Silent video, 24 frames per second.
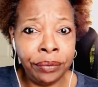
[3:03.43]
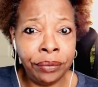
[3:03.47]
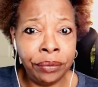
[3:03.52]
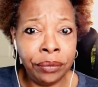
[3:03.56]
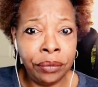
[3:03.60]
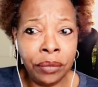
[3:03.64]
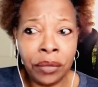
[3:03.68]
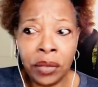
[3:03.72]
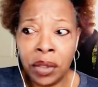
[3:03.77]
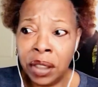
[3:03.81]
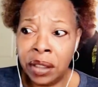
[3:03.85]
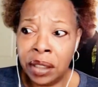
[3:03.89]

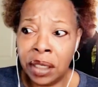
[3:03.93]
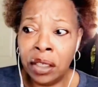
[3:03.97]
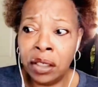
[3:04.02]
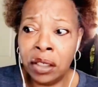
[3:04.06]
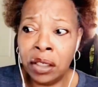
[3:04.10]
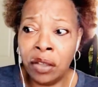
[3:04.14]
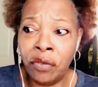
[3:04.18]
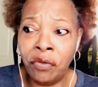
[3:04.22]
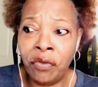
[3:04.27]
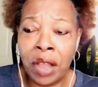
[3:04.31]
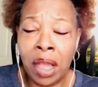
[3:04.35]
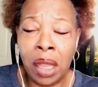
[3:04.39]
Because I used
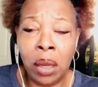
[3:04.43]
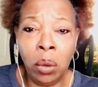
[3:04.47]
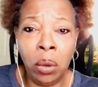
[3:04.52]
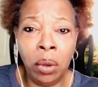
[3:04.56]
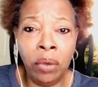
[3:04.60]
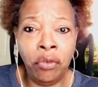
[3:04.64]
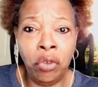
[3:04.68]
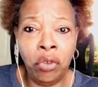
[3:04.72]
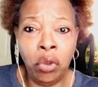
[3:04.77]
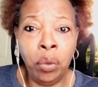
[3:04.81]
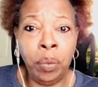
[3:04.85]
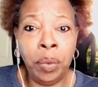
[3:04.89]
to follow a
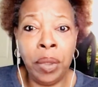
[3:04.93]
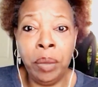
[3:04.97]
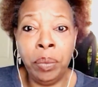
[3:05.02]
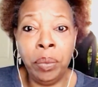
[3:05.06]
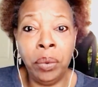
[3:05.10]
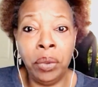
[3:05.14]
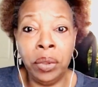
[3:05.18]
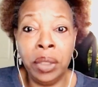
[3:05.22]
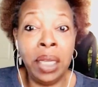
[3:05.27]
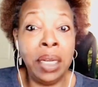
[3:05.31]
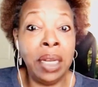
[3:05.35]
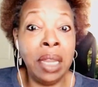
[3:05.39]
few
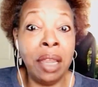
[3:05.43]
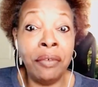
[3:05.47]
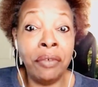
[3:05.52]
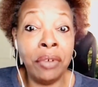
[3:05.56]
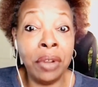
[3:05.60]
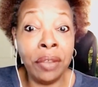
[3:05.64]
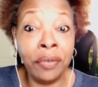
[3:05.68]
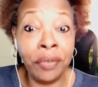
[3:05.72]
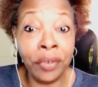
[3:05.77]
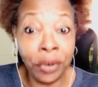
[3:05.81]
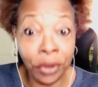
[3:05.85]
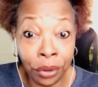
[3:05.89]
people. They never
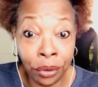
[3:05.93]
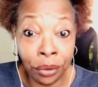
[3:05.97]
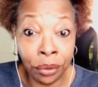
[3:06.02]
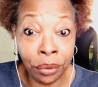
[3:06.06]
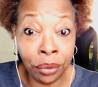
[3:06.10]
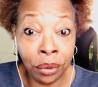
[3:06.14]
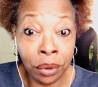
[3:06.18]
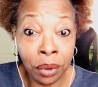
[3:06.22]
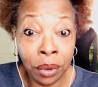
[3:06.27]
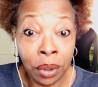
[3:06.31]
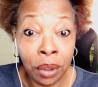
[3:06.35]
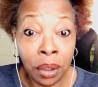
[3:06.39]
even knew
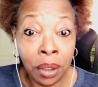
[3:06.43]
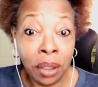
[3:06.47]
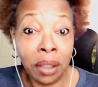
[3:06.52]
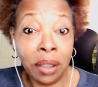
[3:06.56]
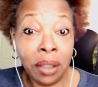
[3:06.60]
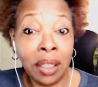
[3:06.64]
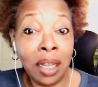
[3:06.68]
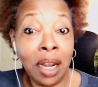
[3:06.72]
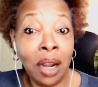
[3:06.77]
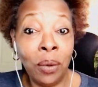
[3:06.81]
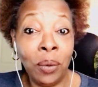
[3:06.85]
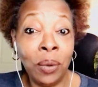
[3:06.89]

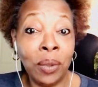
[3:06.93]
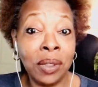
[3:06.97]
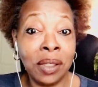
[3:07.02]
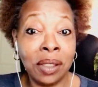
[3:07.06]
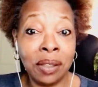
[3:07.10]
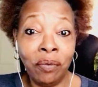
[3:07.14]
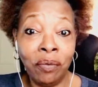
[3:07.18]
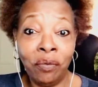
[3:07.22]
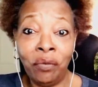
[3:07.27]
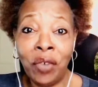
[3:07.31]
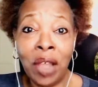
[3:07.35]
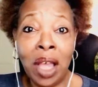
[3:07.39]
that I was
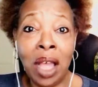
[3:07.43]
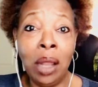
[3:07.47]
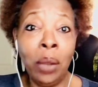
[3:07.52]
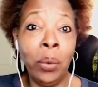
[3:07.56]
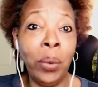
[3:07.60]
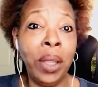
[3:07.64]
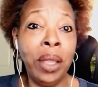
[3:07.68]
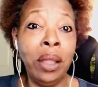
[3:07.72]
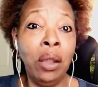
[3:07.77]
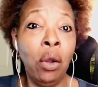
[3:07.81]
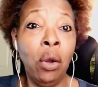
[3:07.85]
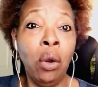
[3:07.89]

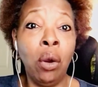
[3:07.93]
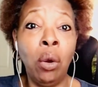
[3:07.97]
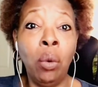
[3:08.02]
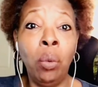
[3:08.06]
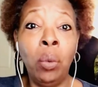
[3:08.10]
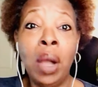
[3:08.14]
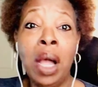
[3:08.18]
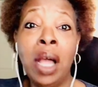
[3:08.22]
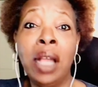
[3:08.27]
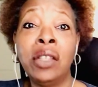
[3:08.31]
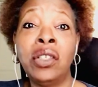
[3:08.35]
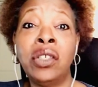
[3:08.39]
following or
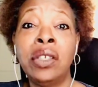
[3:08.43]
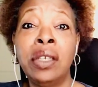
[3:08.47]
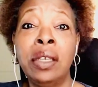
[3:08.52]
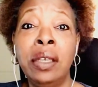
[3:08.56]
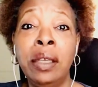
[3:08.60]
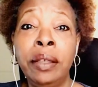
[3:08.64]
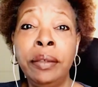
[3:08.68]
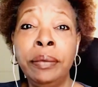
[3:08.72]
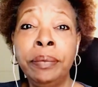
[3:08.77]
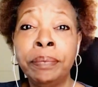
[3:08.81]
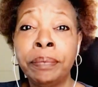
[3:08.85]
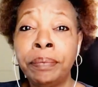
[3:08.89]

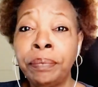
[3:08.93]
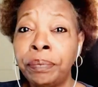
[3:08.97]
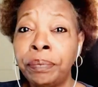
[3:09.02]
watching